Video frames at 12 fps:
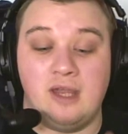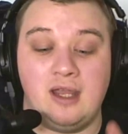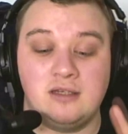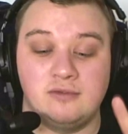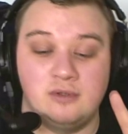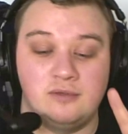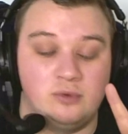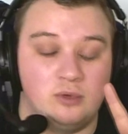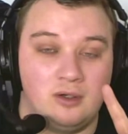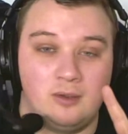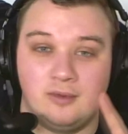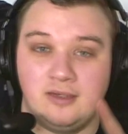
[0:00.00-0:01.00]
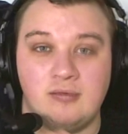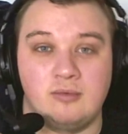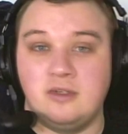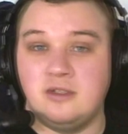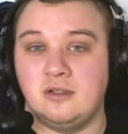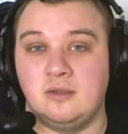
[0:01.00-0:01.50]
The H-44 I will never
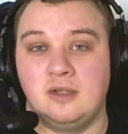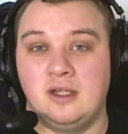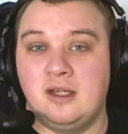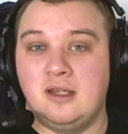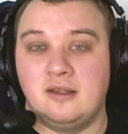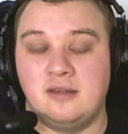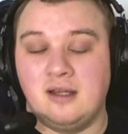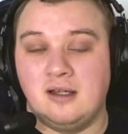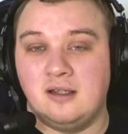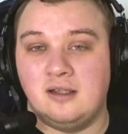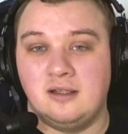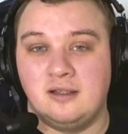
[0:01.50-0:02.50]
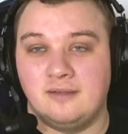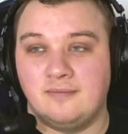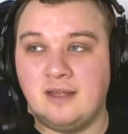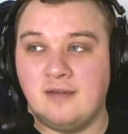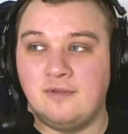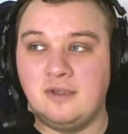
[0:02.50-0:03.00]
redo. That
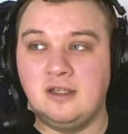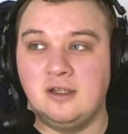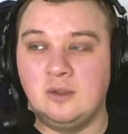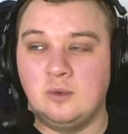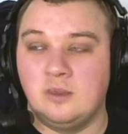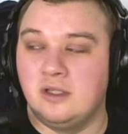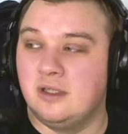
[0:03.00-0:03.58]
video...